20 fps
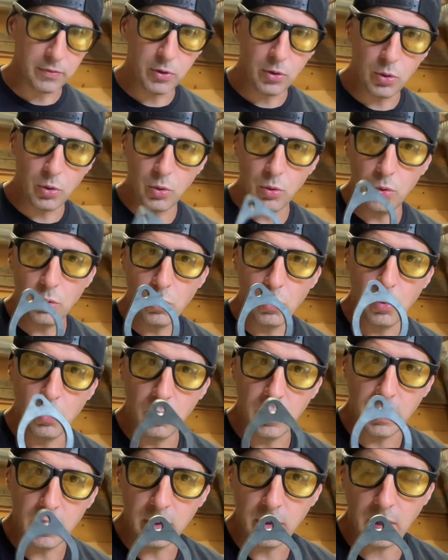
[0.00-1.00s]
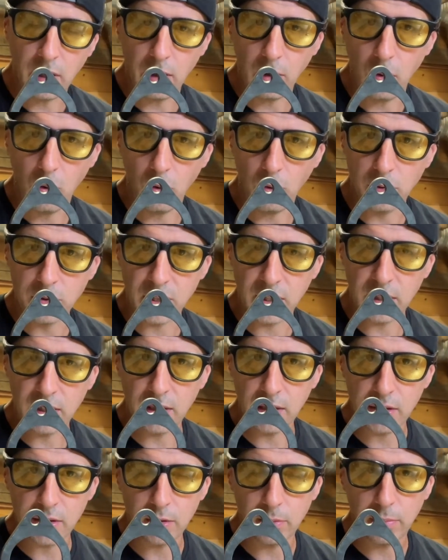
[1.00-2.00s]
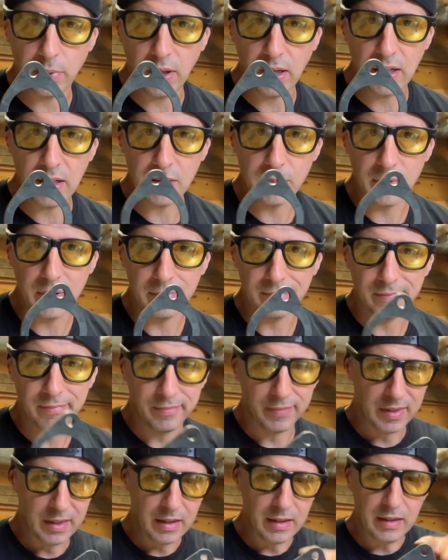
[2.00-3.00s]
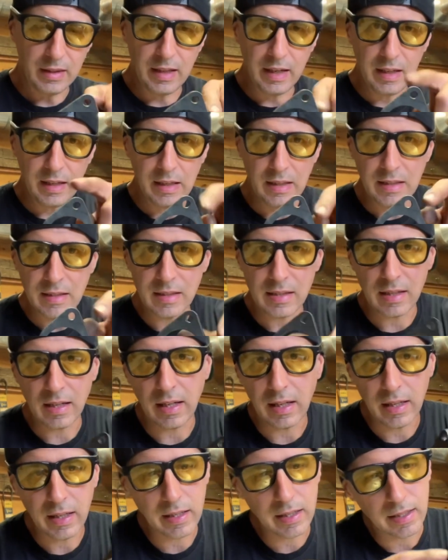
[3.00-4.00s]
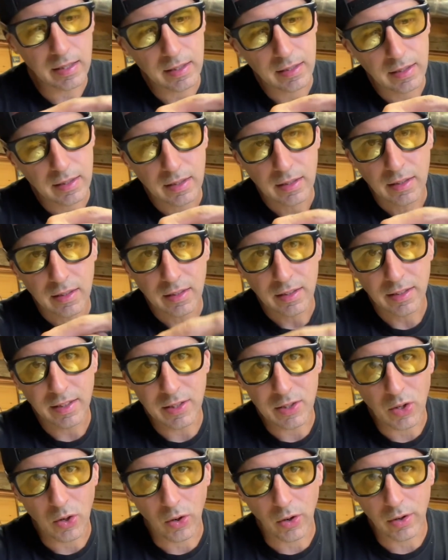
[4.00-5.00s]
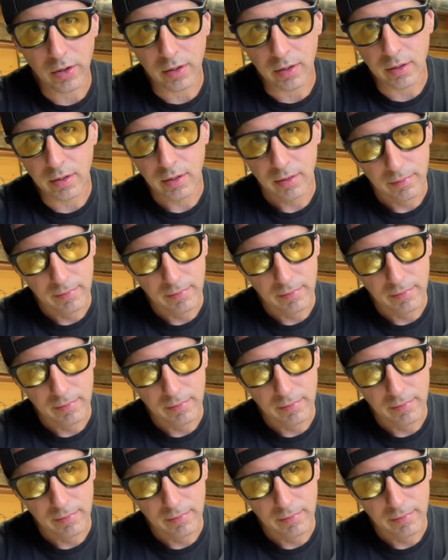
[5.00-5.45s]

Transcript: you cut holes like this on plasma, the inside gets hardened.